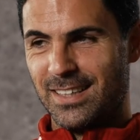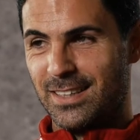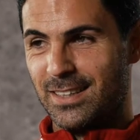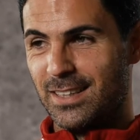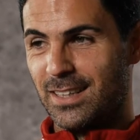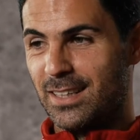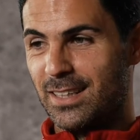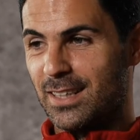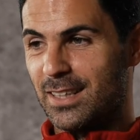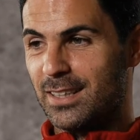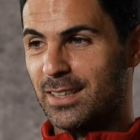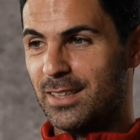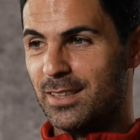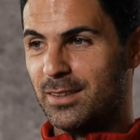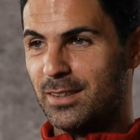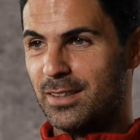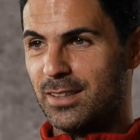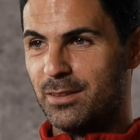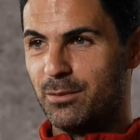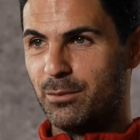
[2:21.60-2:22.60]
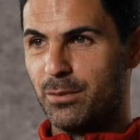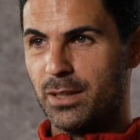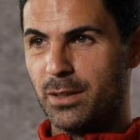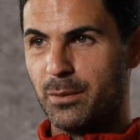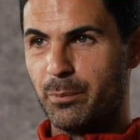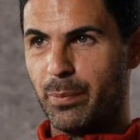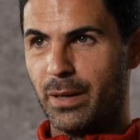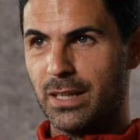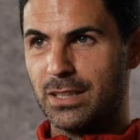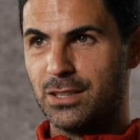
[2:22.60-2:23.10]
Yeah, and in very
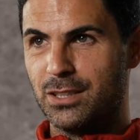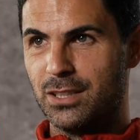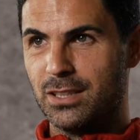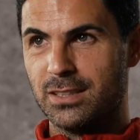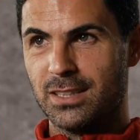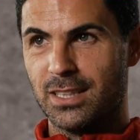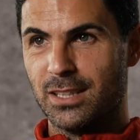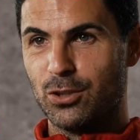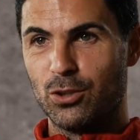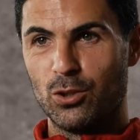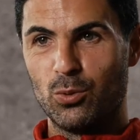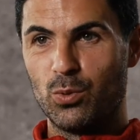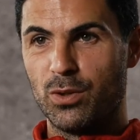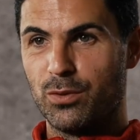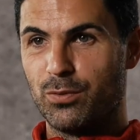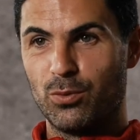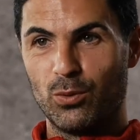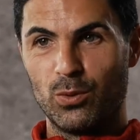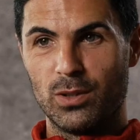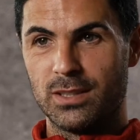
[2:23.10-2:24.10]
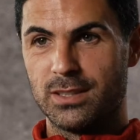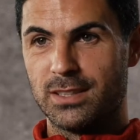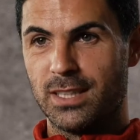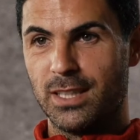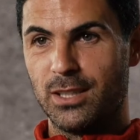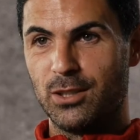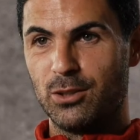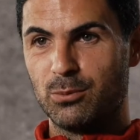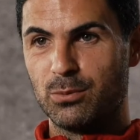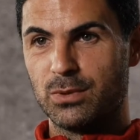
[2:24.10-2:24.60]
patches and not with full
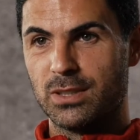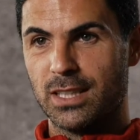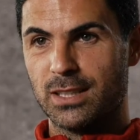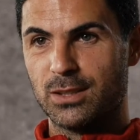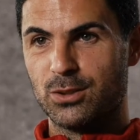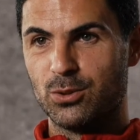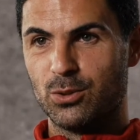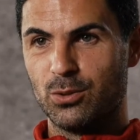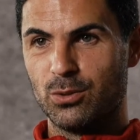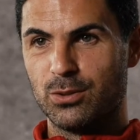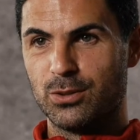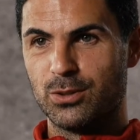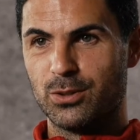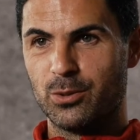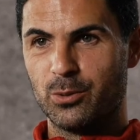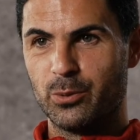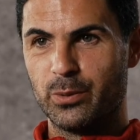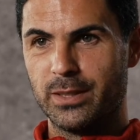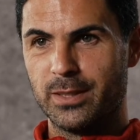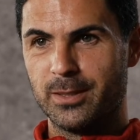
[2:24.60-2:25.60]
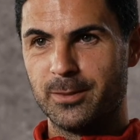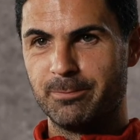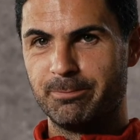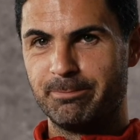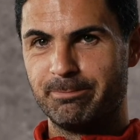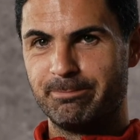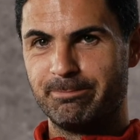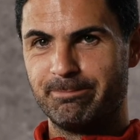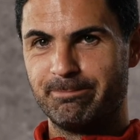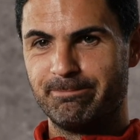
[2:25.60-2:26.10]
stadiums at all. So
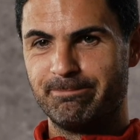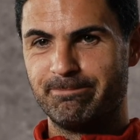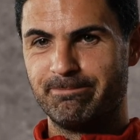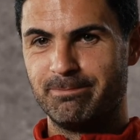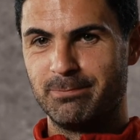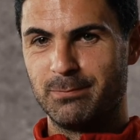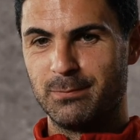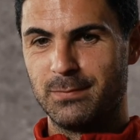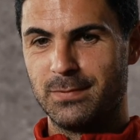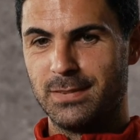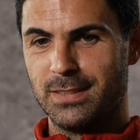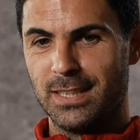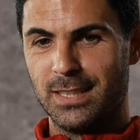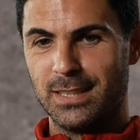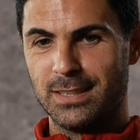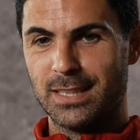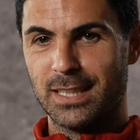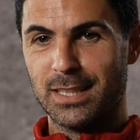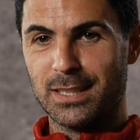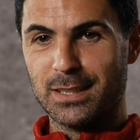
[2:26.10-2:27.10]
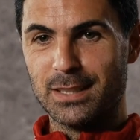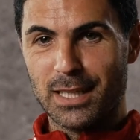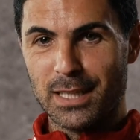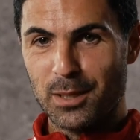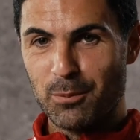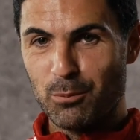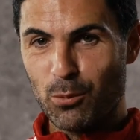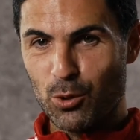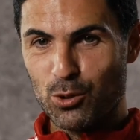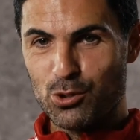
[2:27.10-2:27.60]
it's an
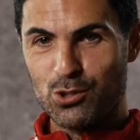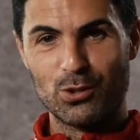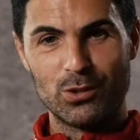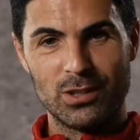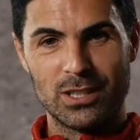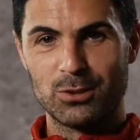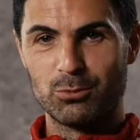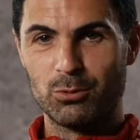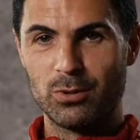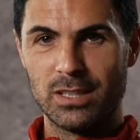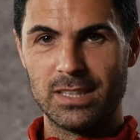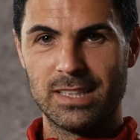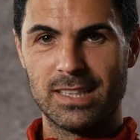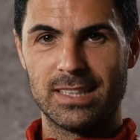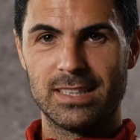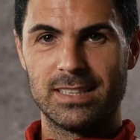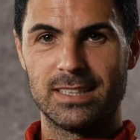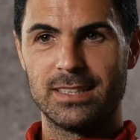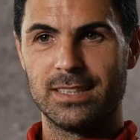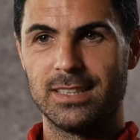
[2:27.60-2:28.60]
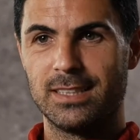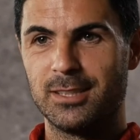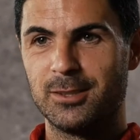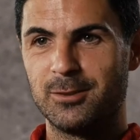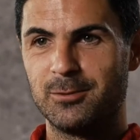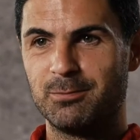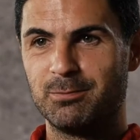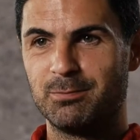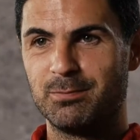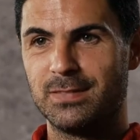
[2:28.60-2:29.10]
emotion as well that
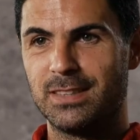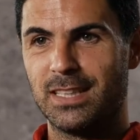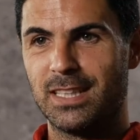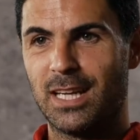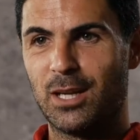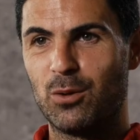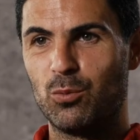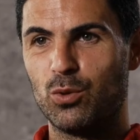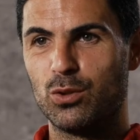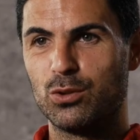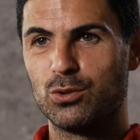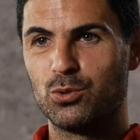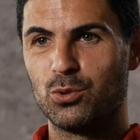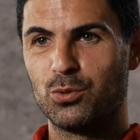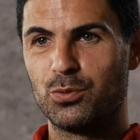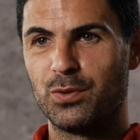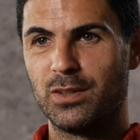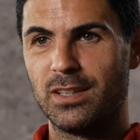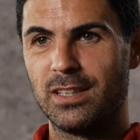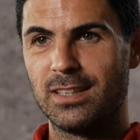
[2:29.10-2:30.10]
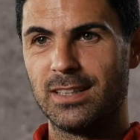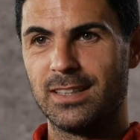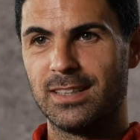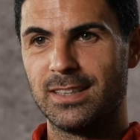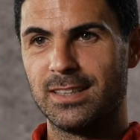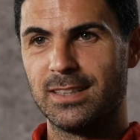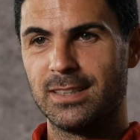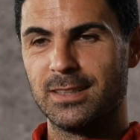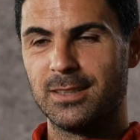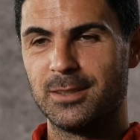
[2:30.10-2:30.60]
that I want to feel
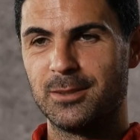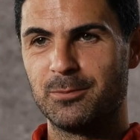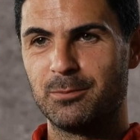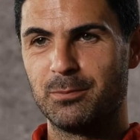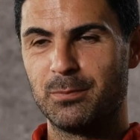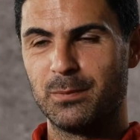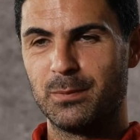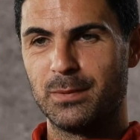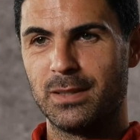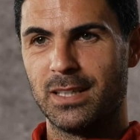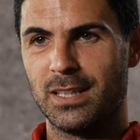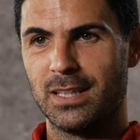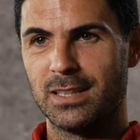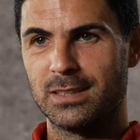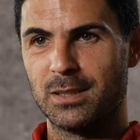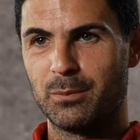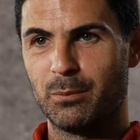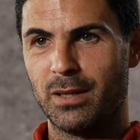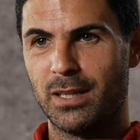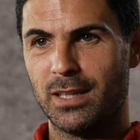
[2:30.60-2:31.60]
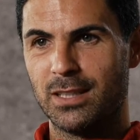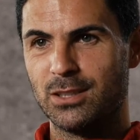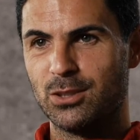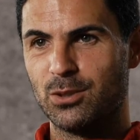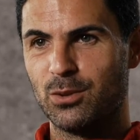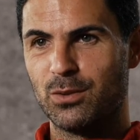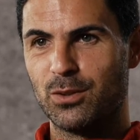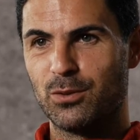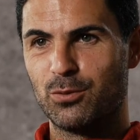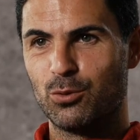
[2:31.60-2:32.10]
as a
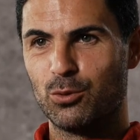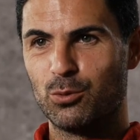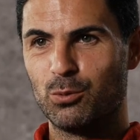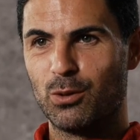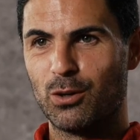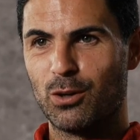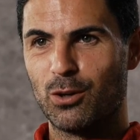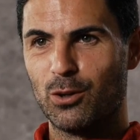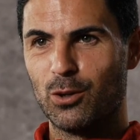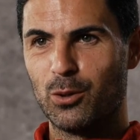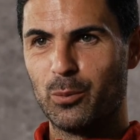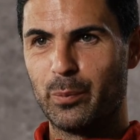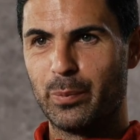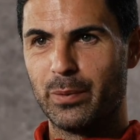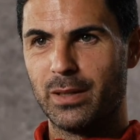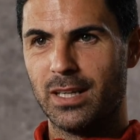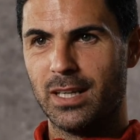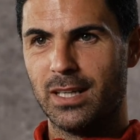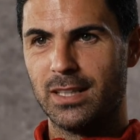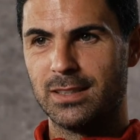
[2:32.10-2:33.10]
manager of the football club